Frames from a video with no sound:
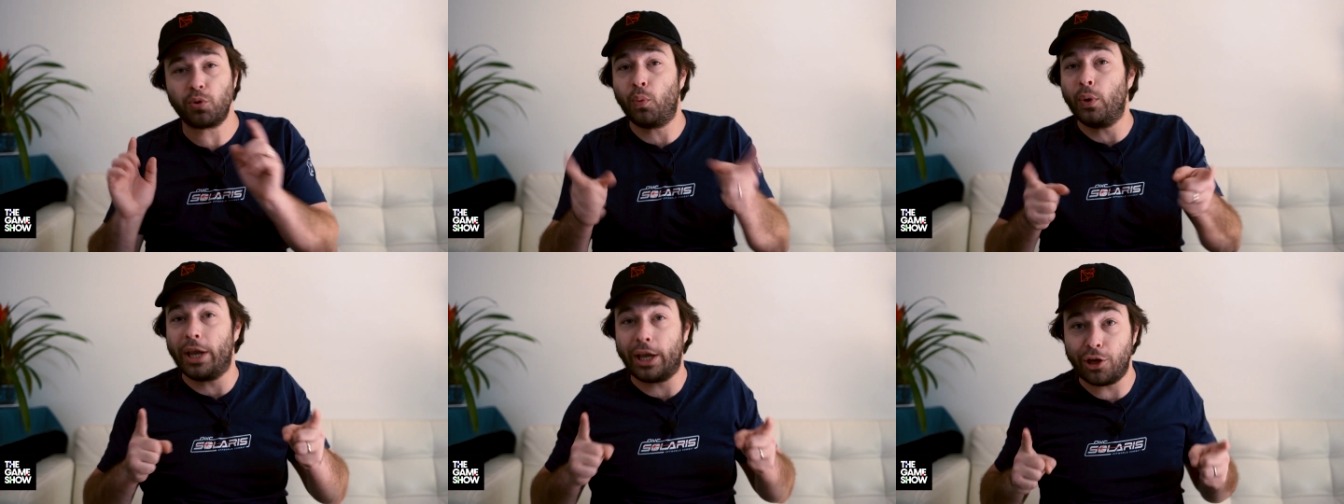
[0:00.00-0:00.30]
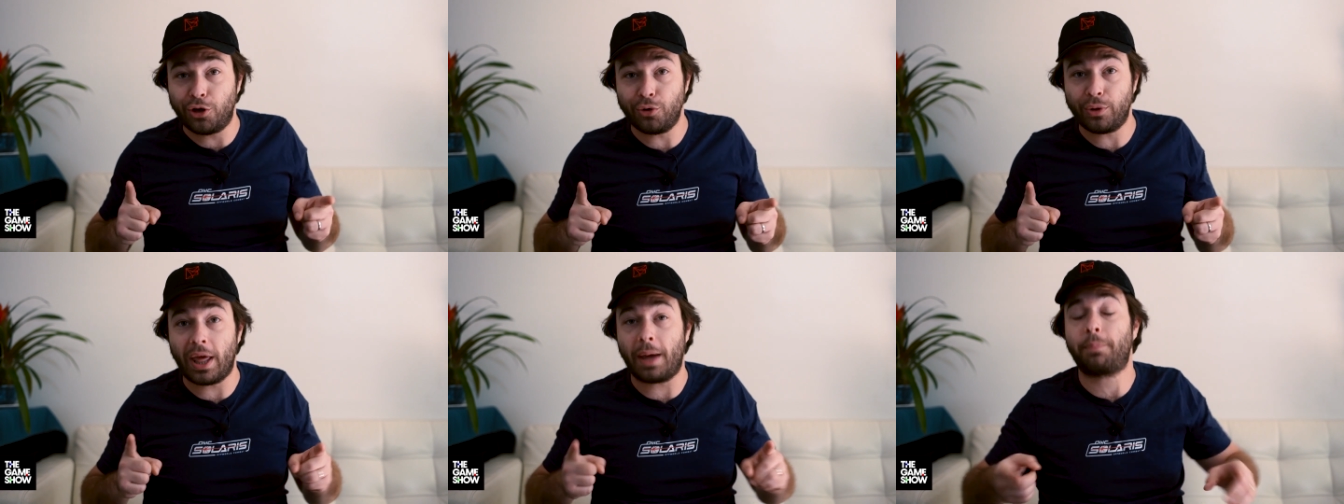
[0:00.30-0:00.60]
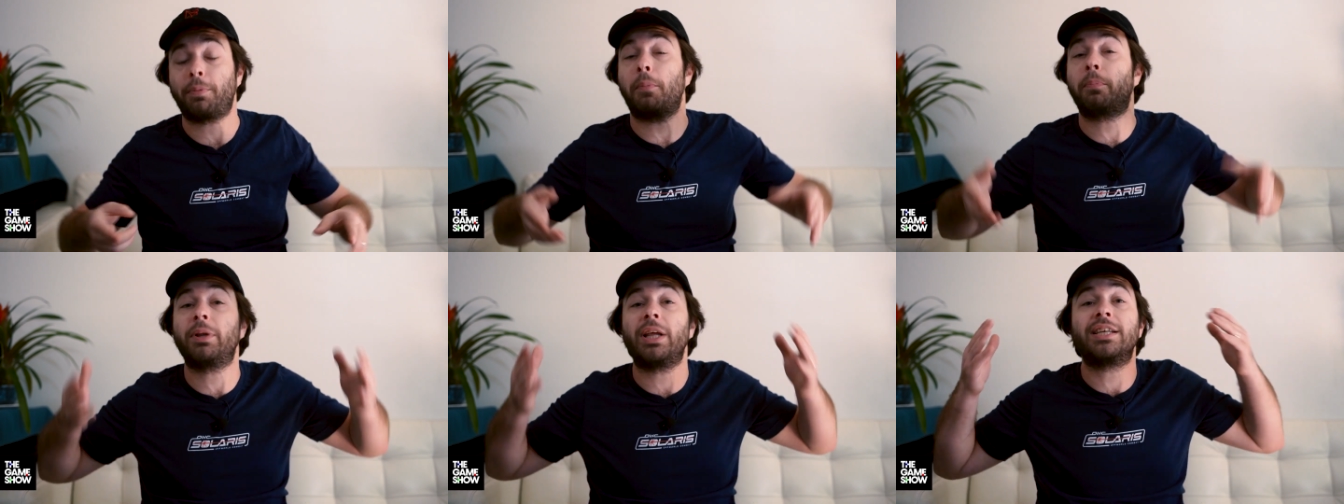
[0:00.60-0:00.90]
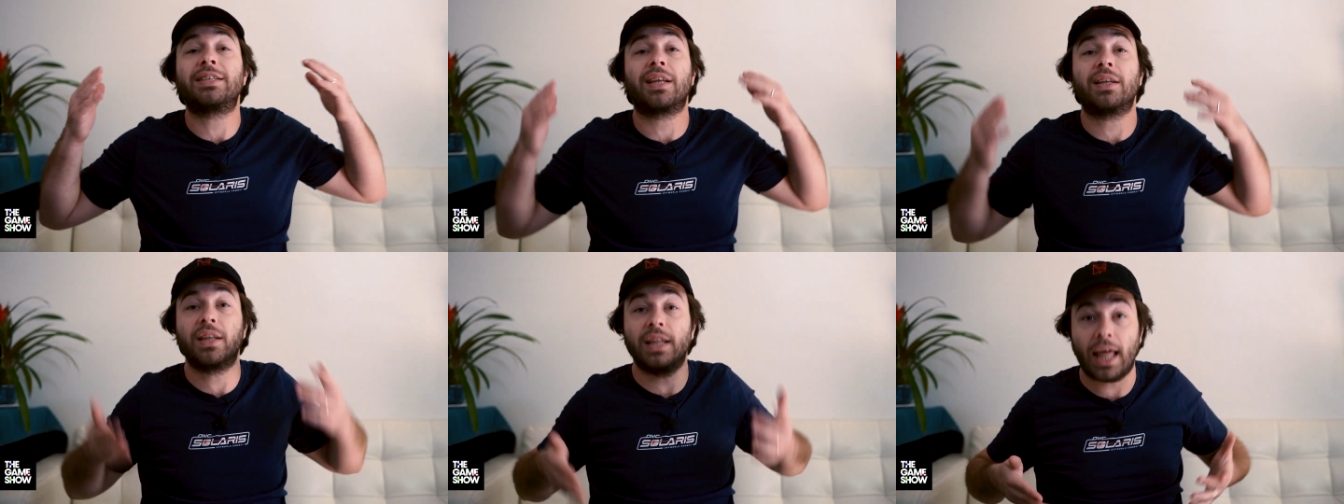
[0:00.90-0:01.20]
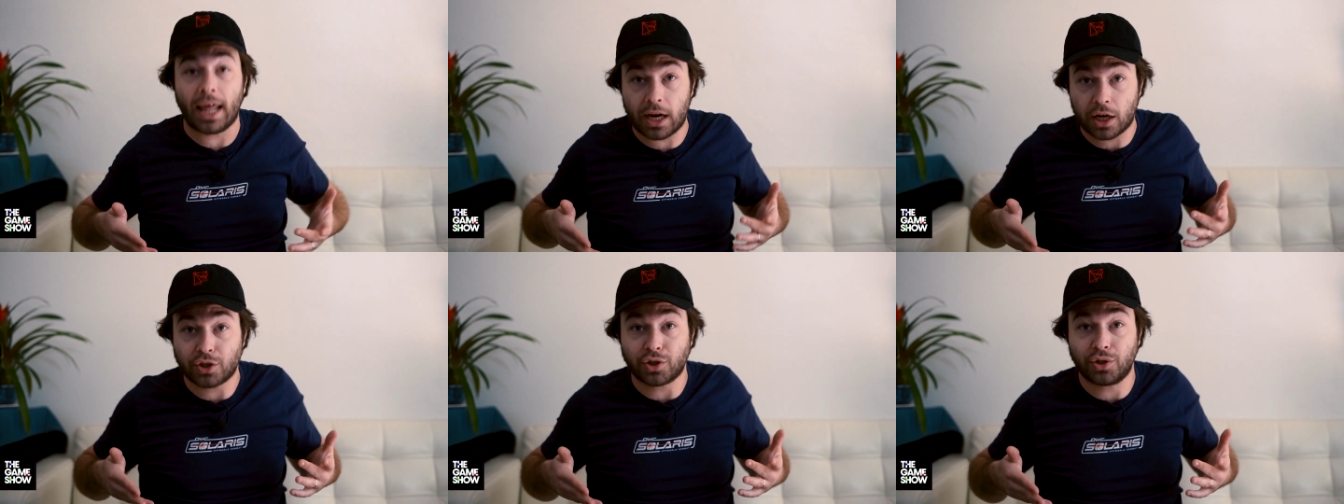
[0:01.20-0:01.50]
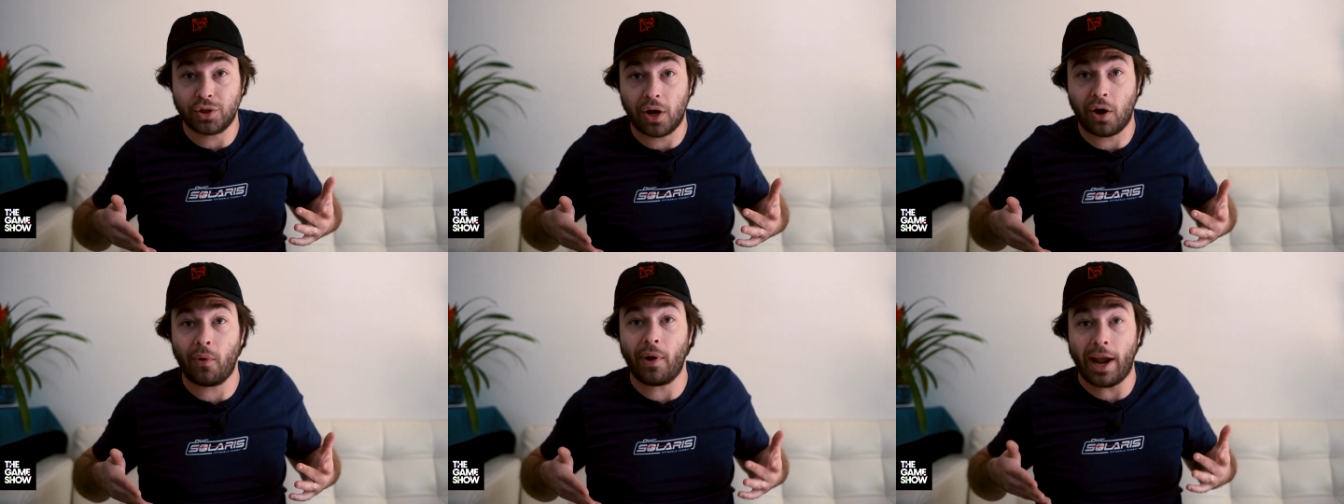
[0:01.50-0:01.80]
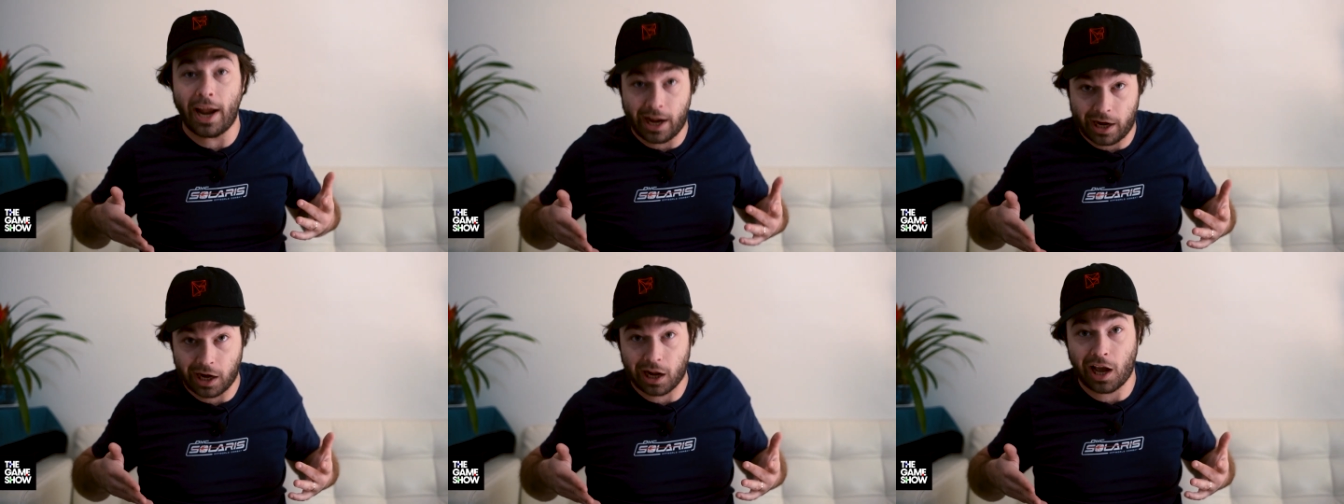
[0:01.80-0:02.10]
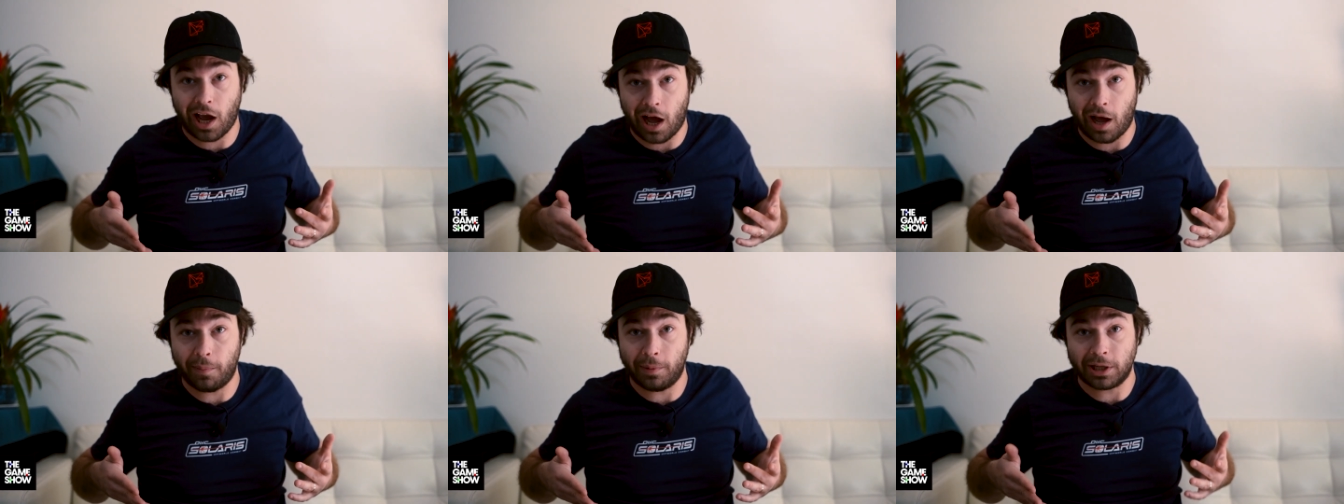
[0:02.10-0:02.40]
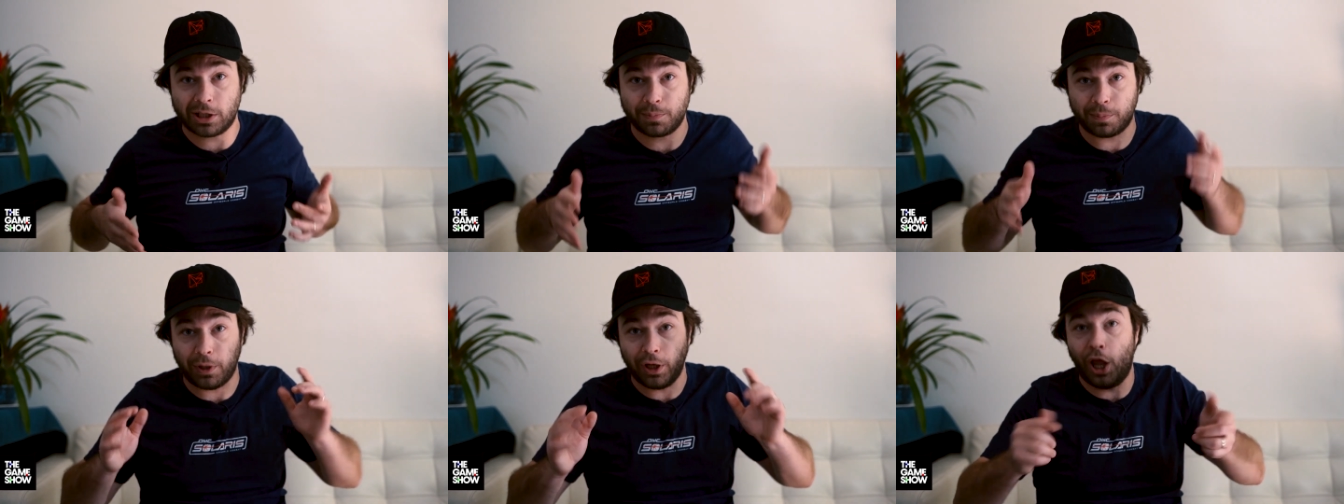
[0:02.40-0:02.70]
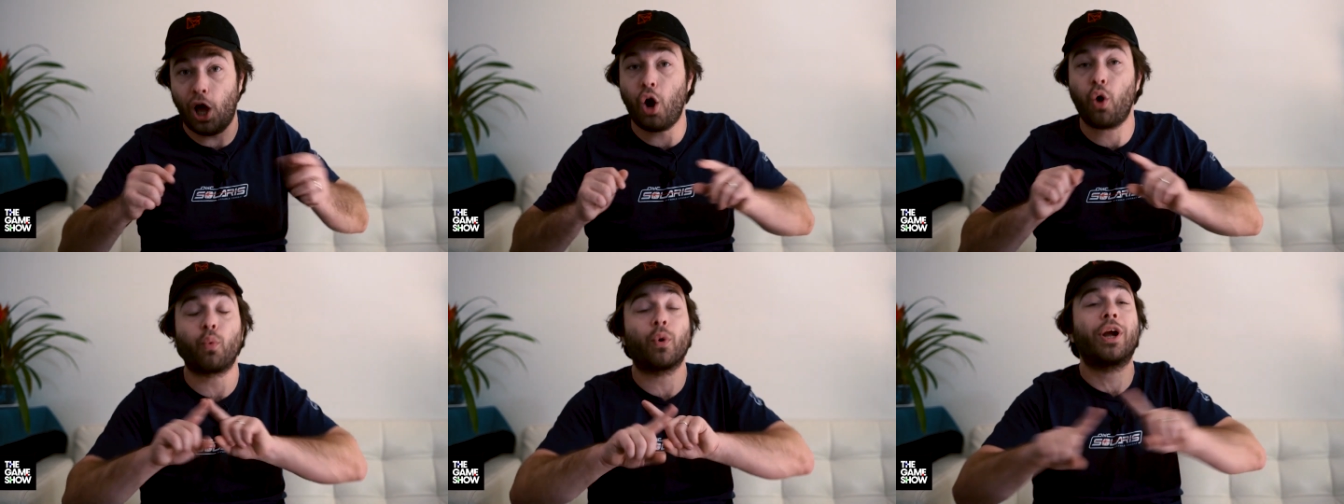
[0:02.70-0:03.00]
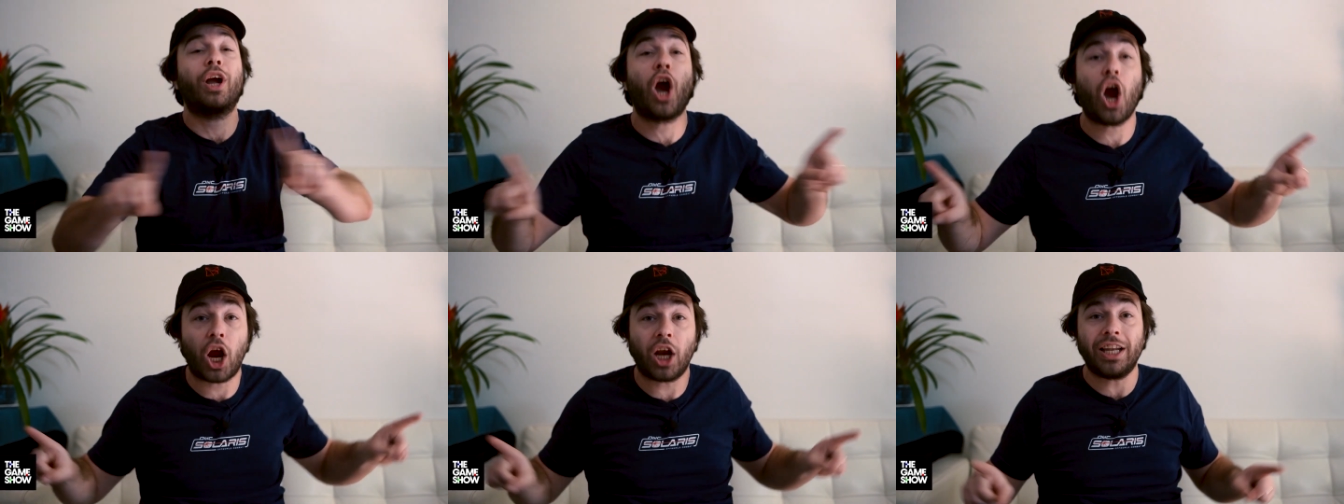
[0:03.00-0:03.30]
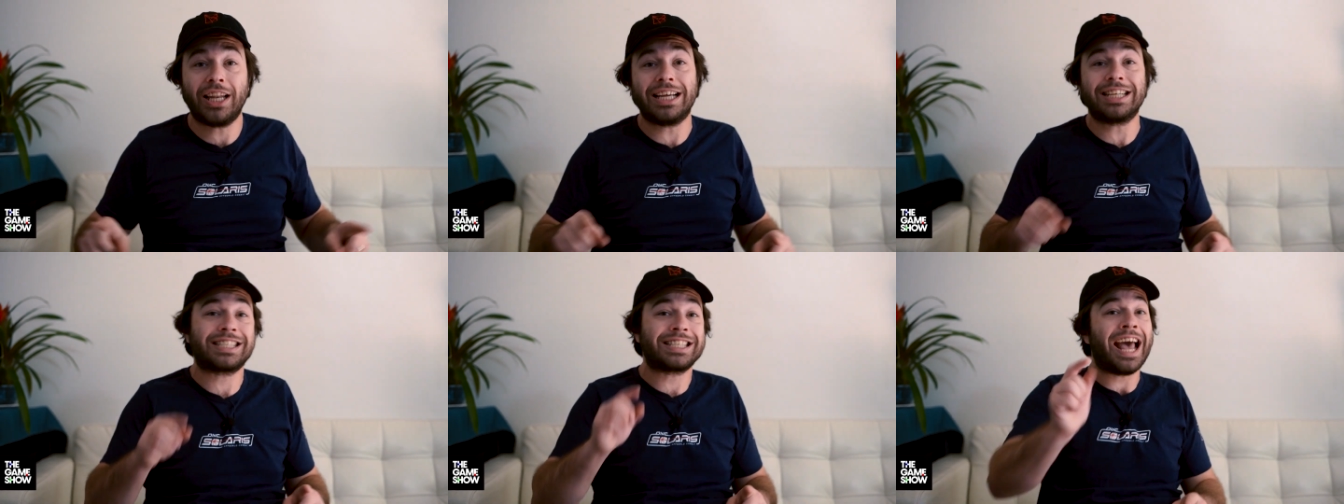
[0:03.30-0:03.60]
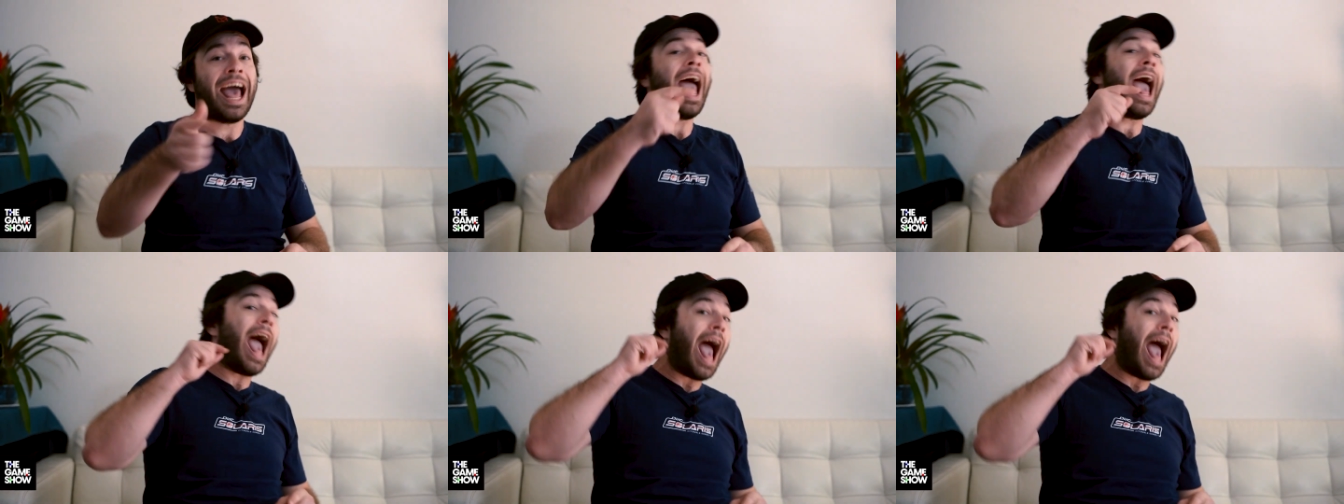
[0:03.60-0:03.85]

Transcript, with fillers: we can do that, but please let us know in the comments below. Regardless,